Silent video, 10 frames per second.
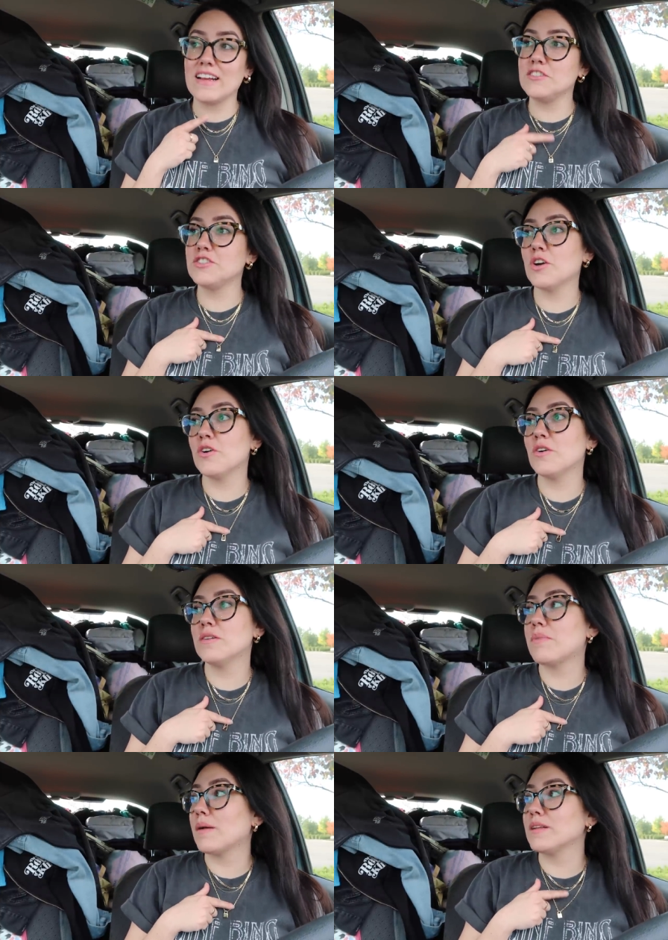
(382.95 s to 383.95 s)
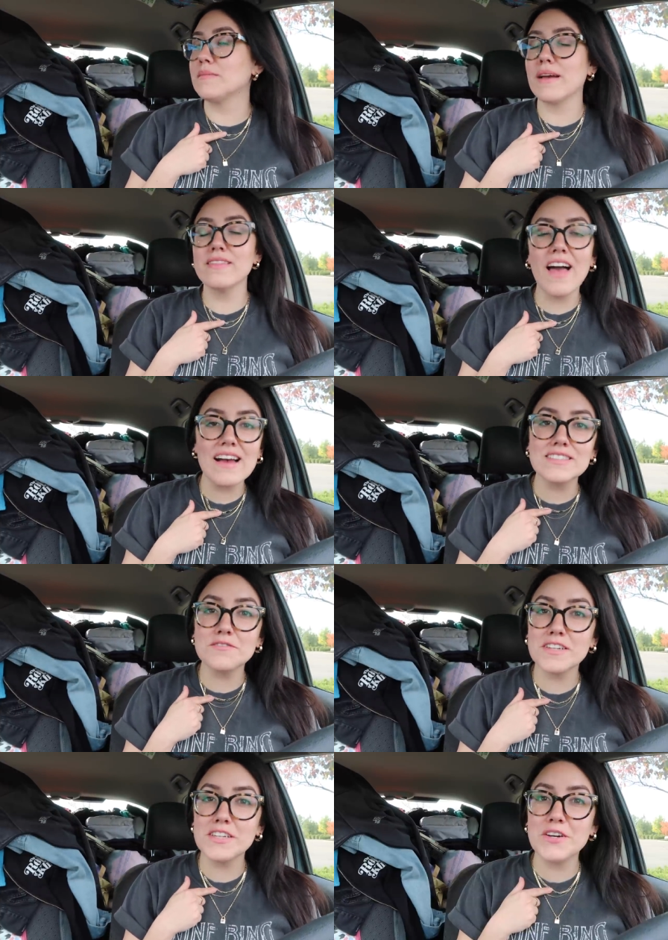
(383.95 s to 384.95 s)
I showed probably in my last
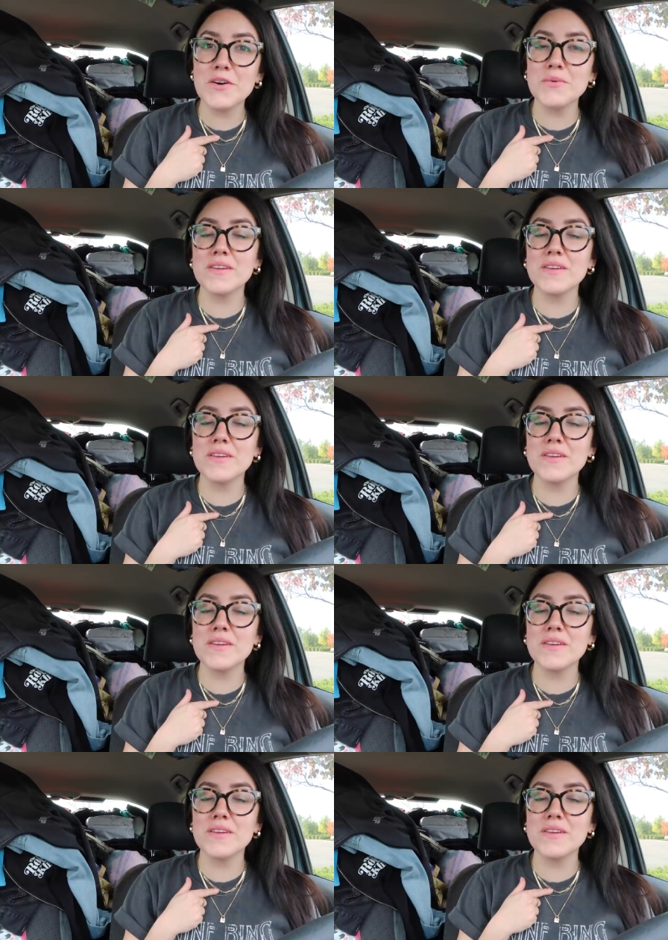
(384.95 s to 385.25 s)
video